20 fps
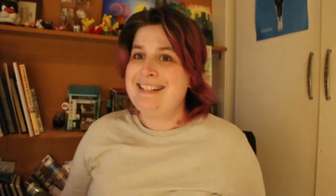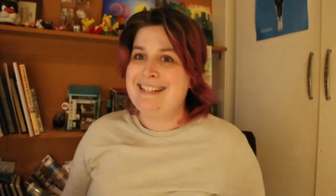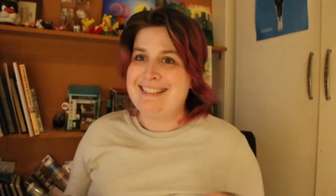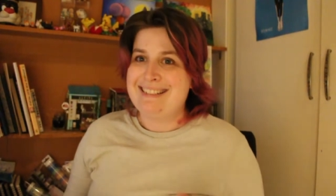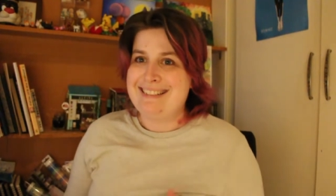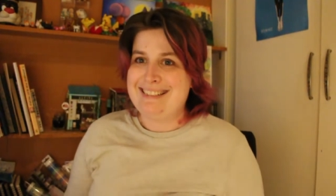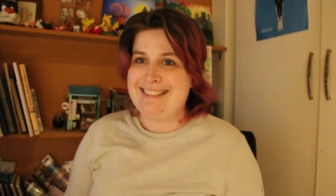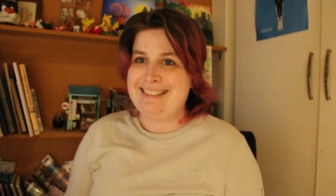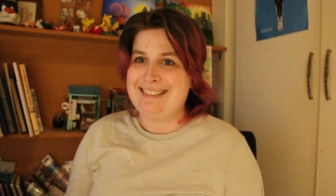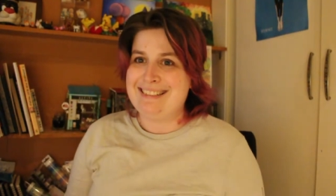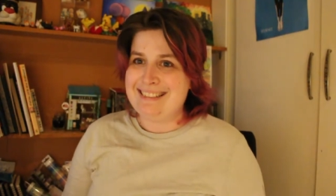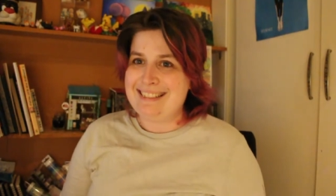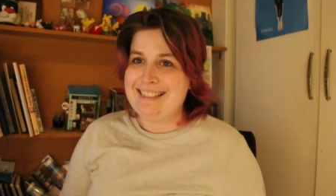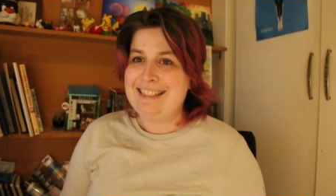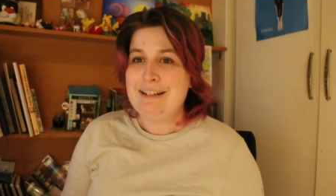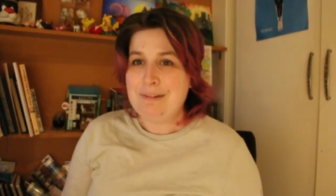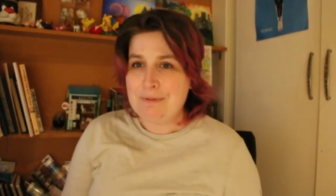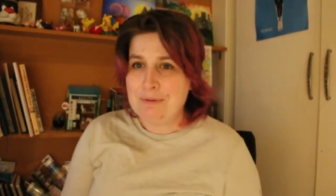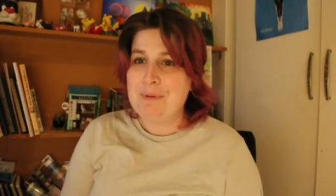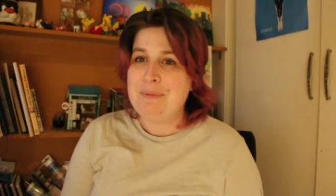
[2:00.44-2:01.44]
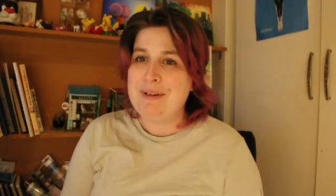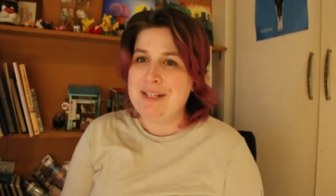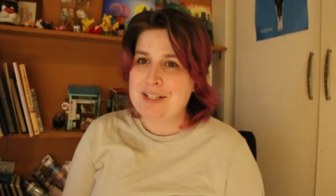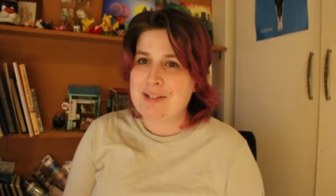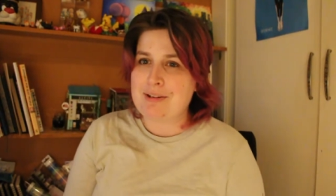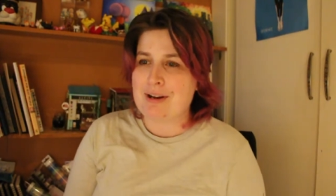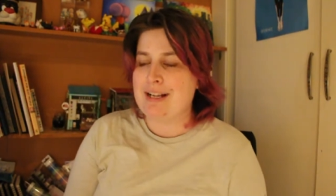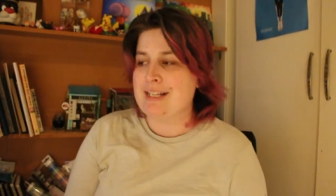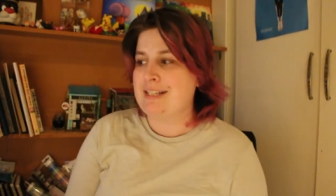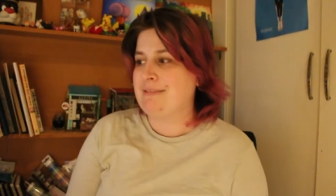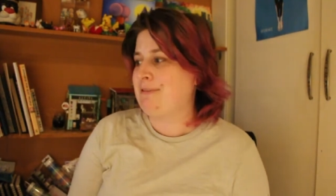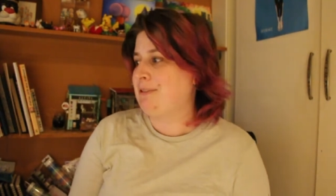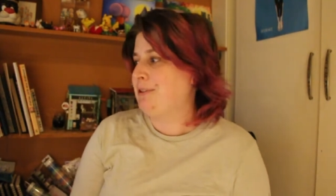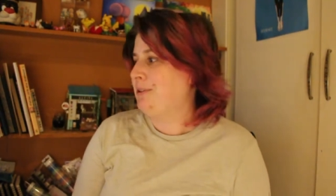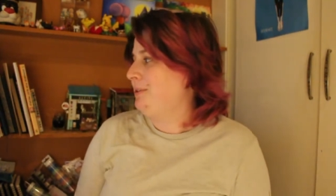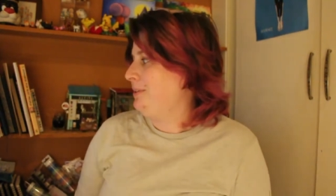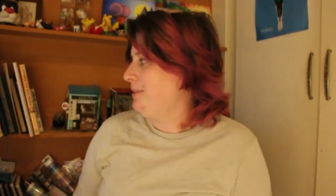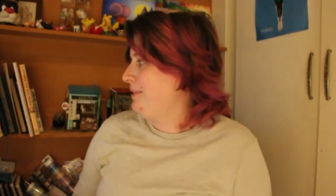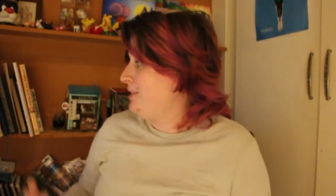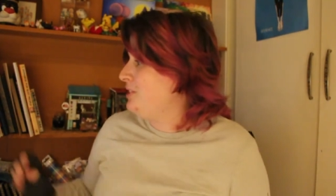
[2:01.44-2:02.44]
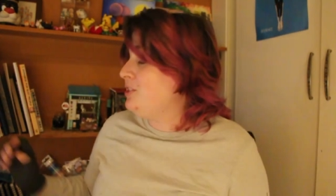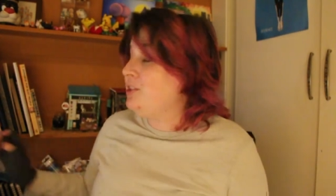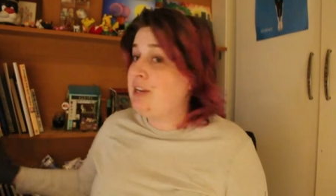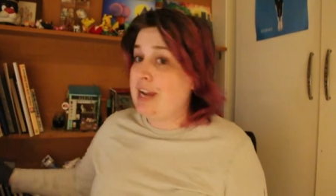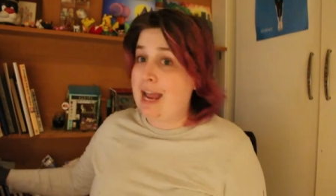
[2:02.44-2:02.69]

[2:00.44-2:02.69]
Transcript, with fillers: uh, it, it will be stressful. You